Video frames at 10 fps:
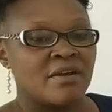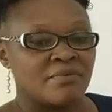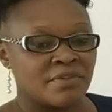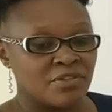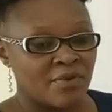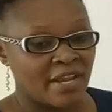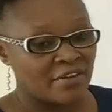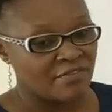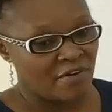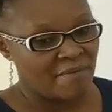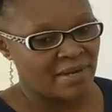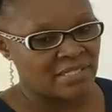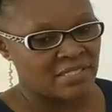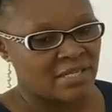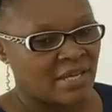your
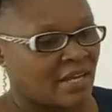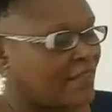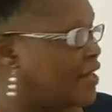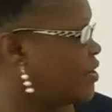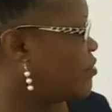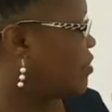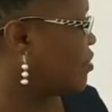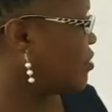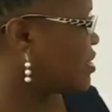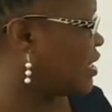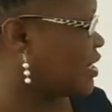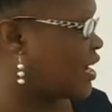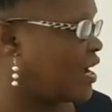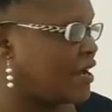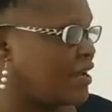informants. Then you will not
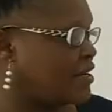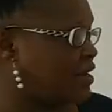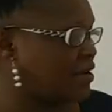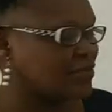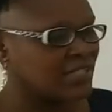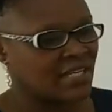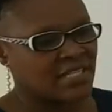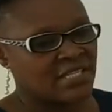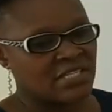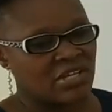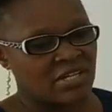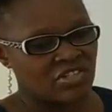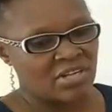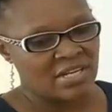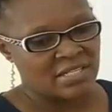encounter this
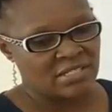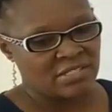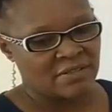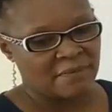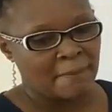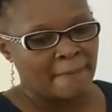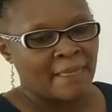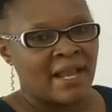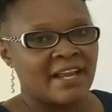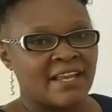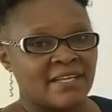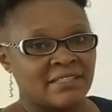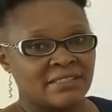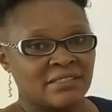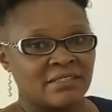challenge.
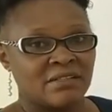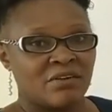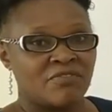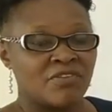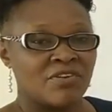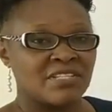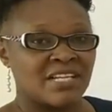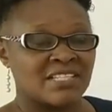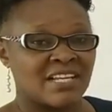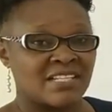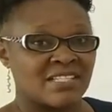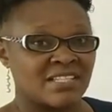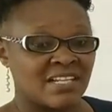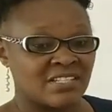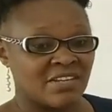Again, of course, as a
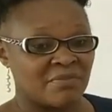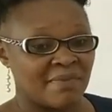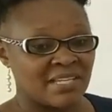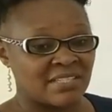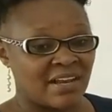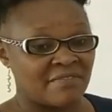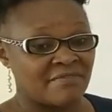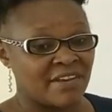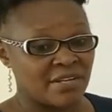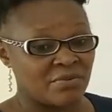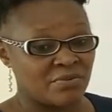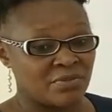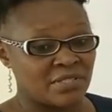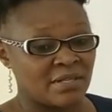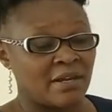researcher, you must have very
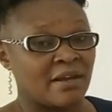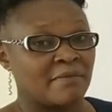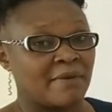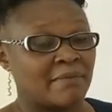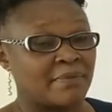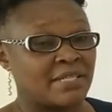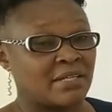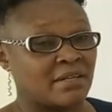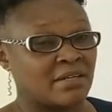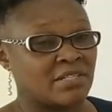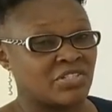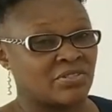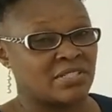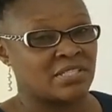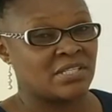good public
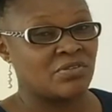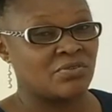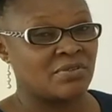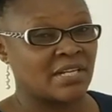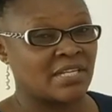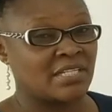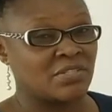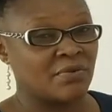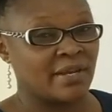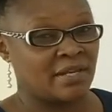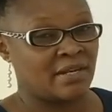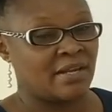relations. You relate well.